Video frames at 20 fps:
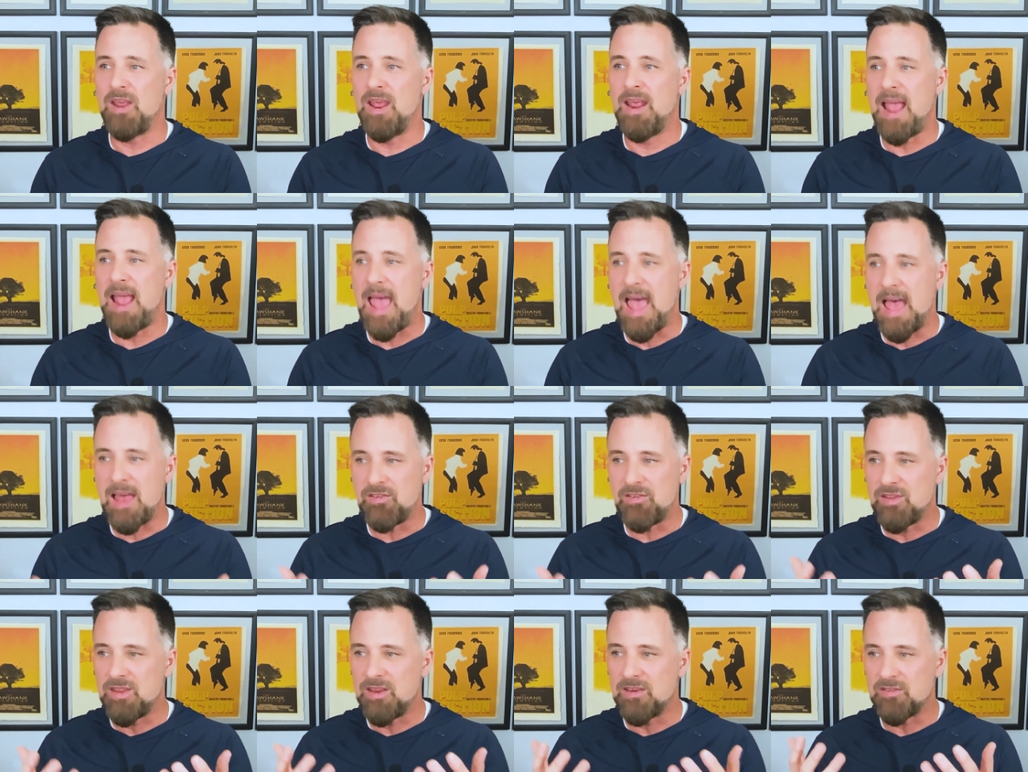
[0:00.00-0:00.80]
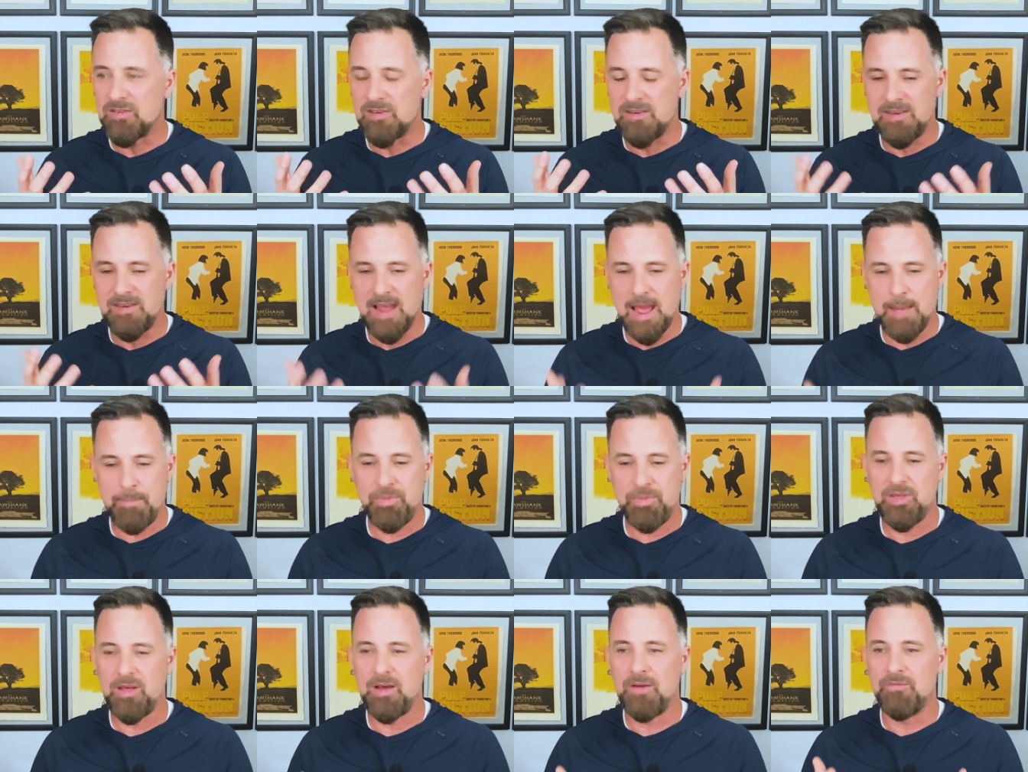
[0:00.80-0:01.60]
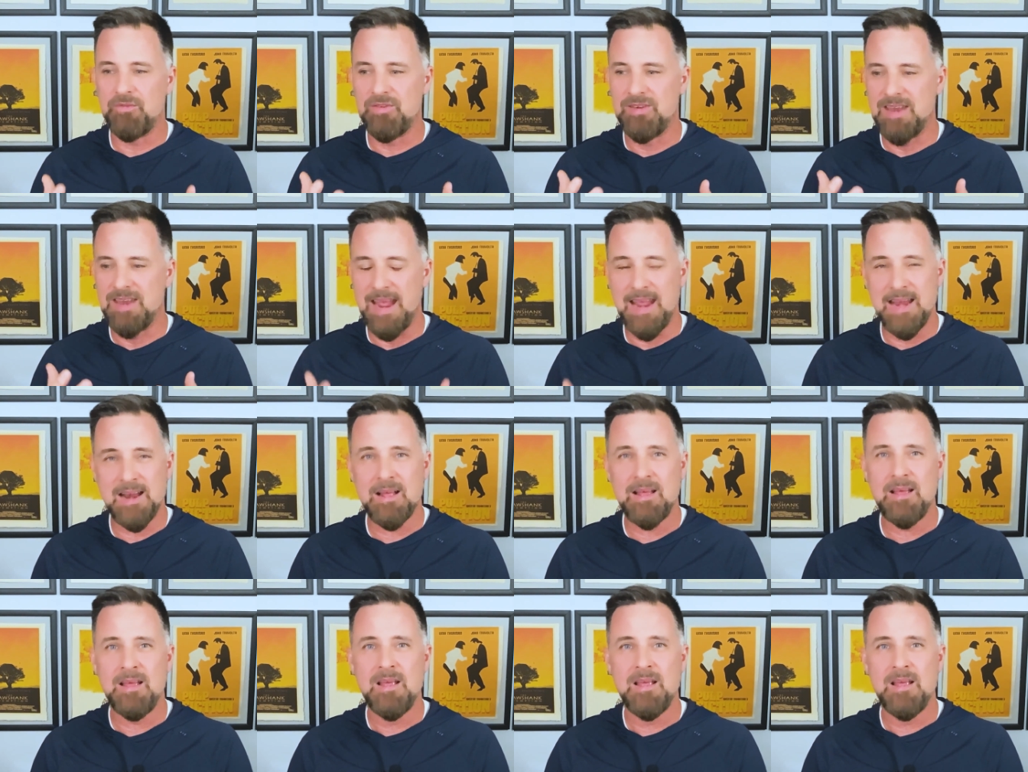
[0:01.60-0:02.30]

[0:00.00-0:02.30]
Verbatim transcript: It has this depth of data